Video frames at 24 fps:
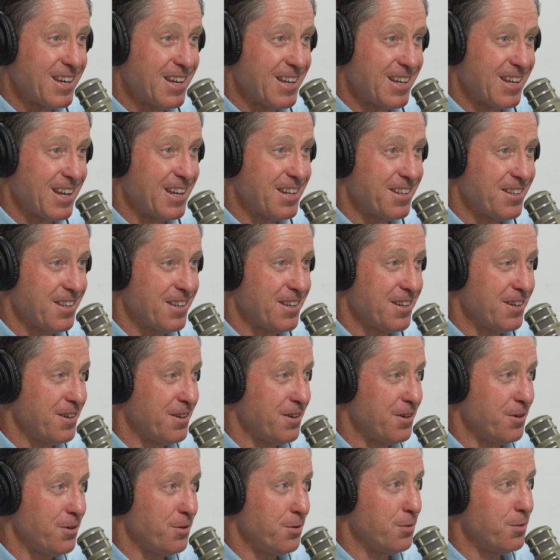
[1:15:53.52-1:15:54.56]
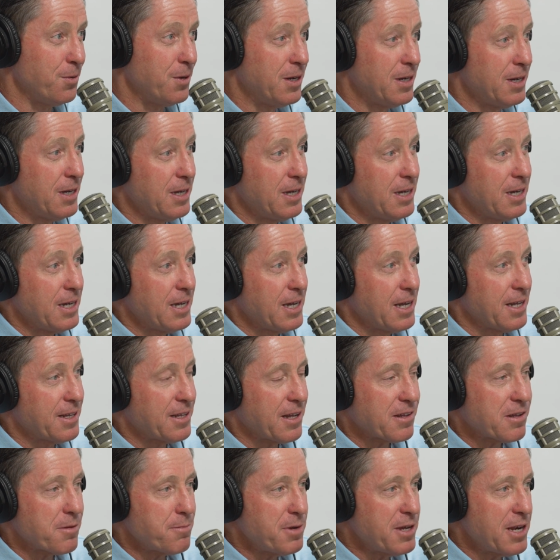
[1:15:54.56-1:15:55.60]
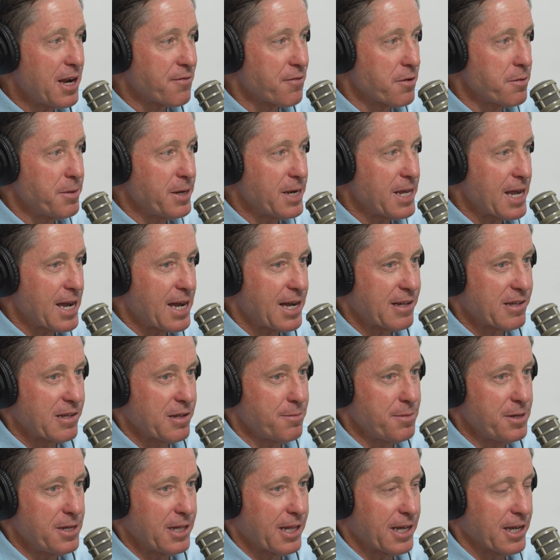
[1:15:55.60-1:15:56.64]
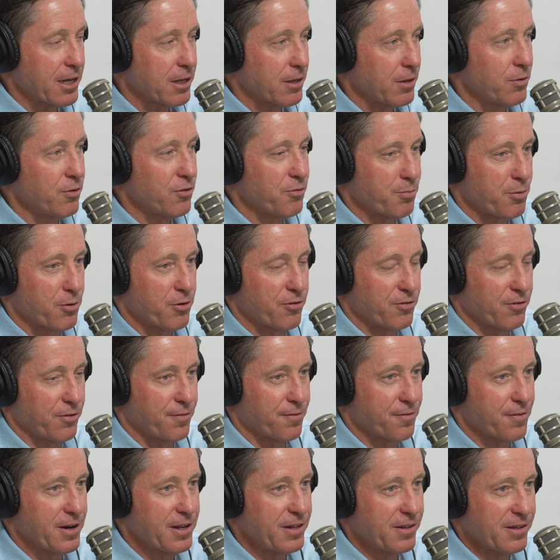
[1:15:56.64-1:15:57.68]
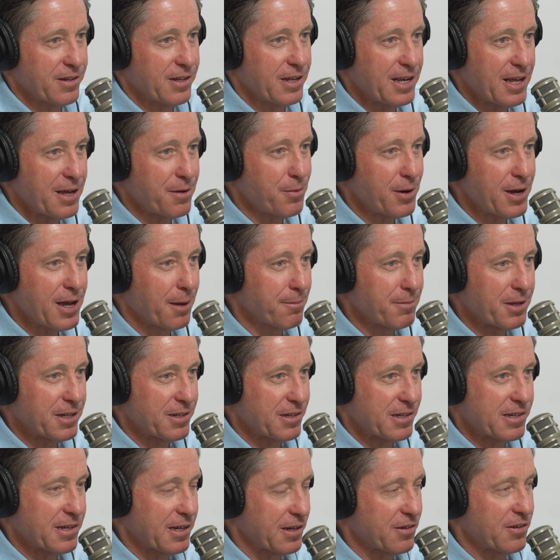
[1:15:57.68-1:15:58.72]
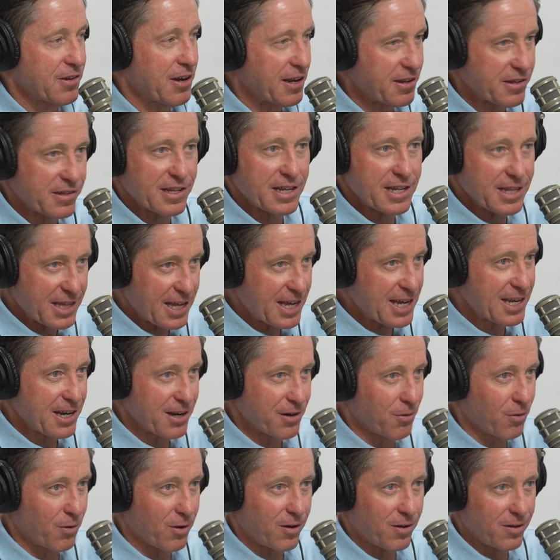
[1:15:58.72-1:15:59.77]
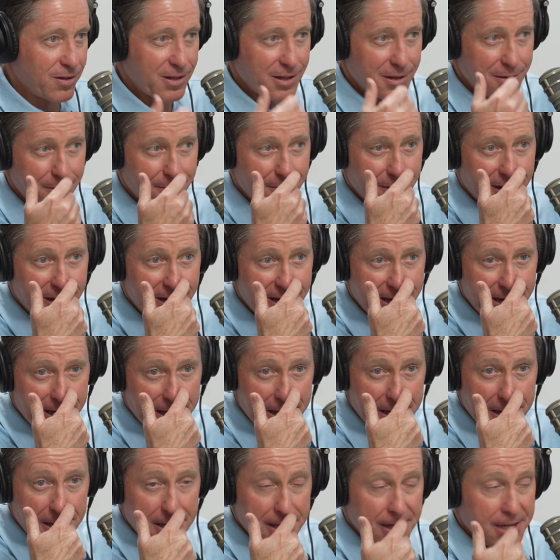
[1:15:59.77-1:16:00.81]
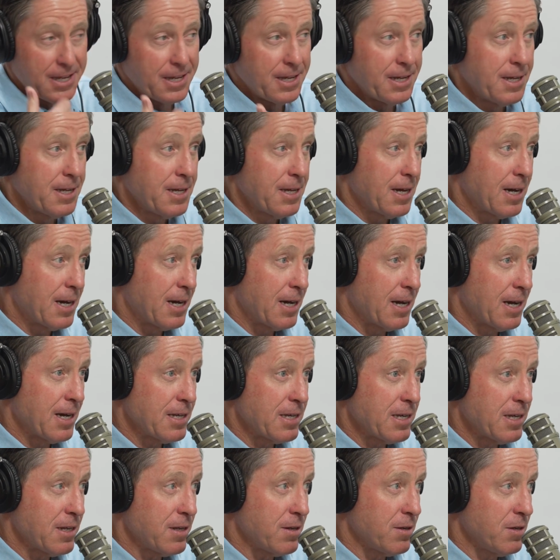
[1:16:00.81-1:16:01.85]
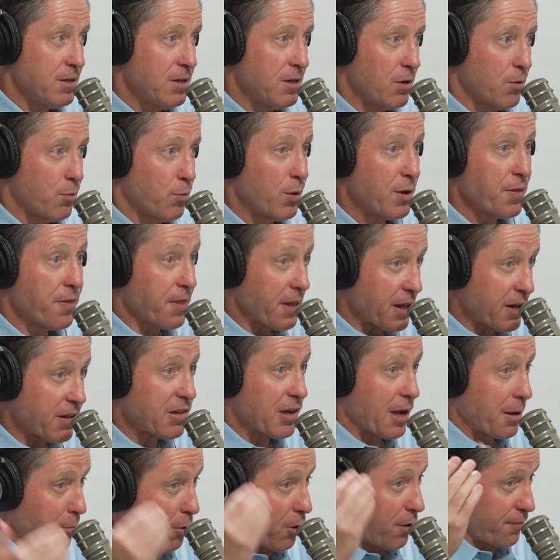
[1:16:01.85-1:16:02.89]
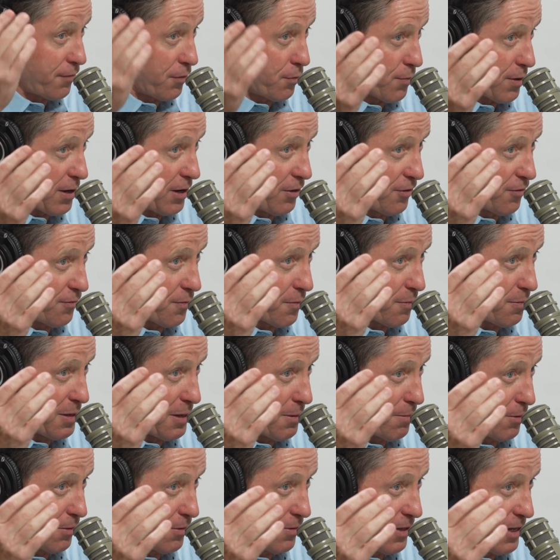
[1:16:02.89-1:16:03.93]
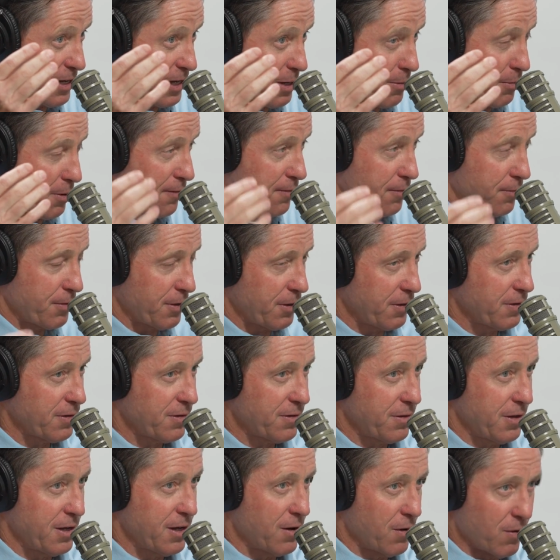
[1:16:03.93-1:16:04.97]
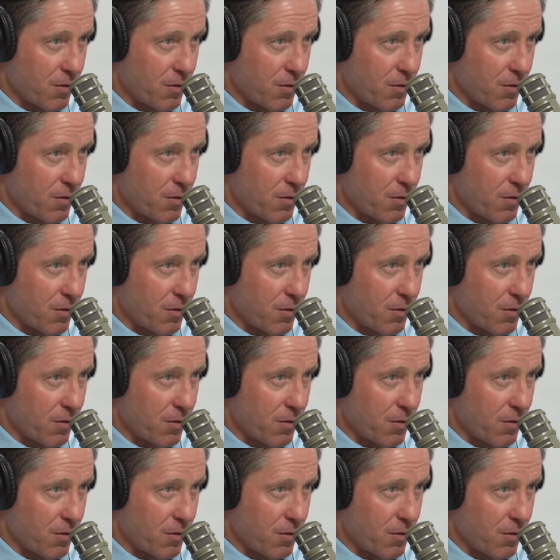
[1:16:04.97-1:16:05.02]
And it doesn't mean everybody has to be like close personal friends in that way. I'm not suggesting that at all. But when things come off the rails for people, they come off the rails at